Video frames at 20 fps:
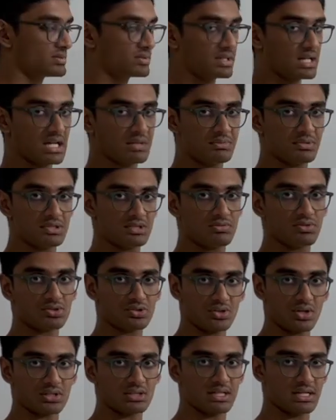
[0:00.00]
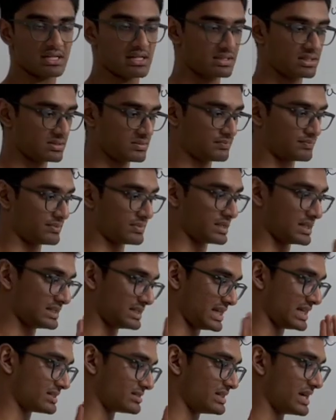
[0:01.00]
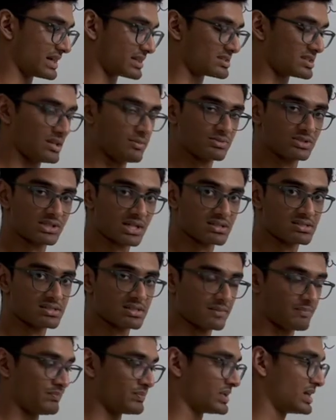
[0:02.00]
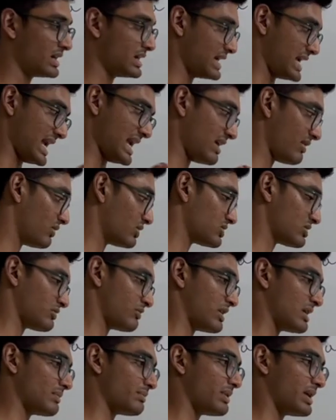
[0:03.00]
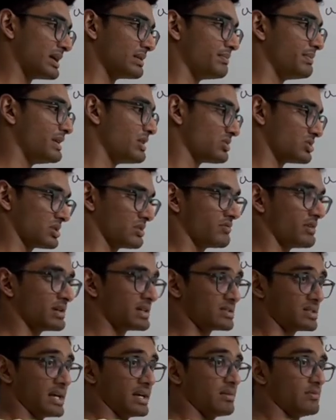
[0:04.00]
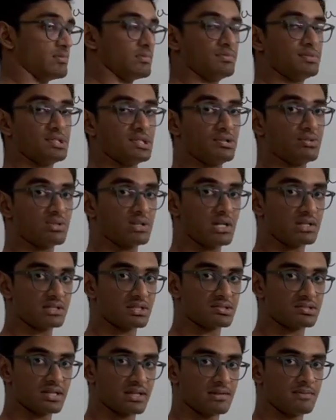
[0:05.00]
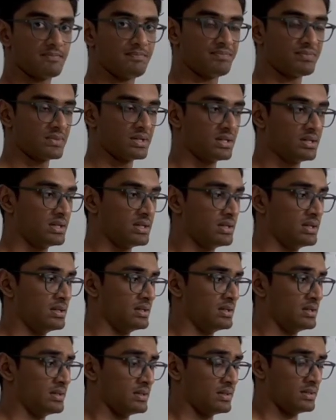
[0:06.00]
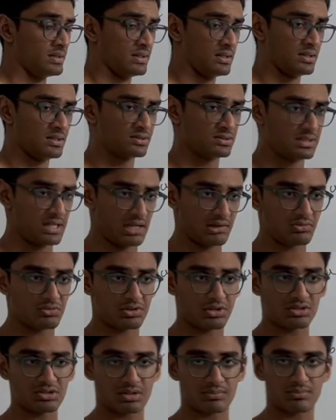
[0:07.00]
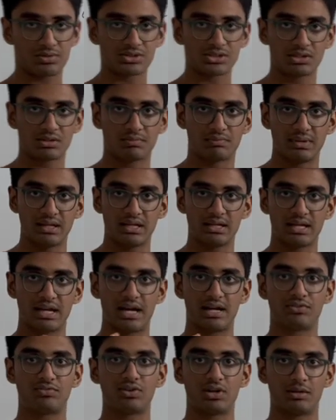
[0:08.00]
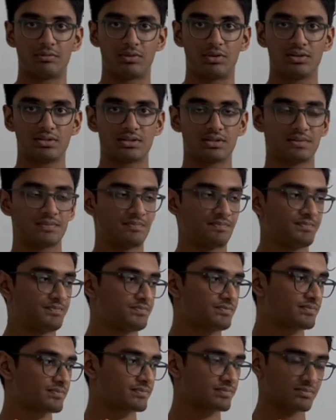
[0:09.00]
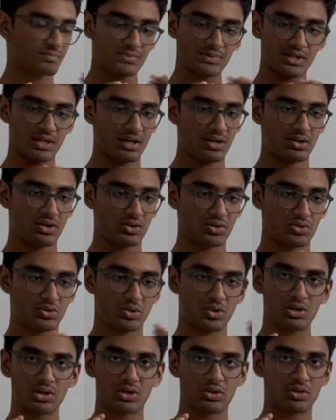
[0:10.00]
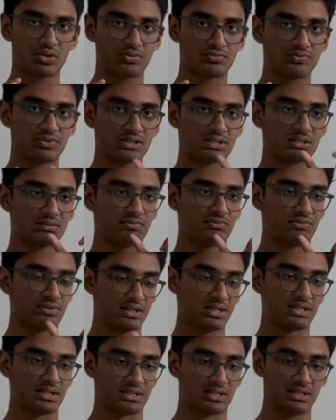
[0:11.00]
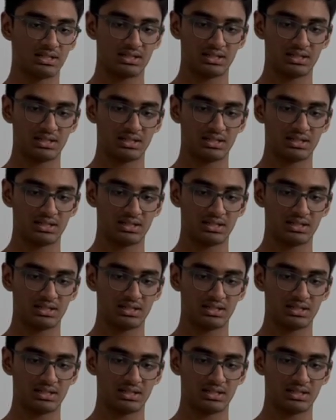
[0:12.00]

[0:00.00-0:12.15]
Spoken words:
one, ABC was not there in the exact same structure. A was on one part, B was on one side, C was on the other side. That's what you're supposed to be careful about. Don't look for the word,